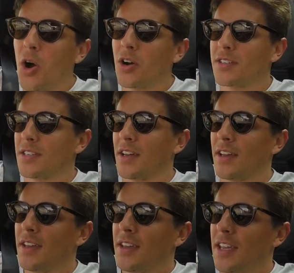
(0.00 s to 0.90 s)
Octa.
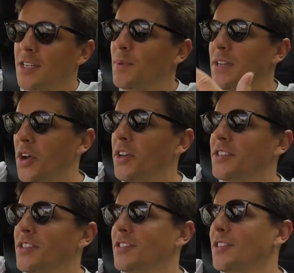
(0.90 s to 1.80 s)
It's been
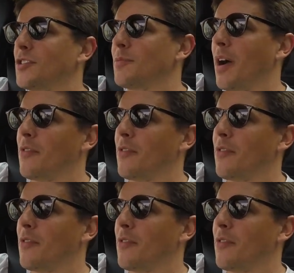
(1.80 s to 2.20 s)
nice just to do my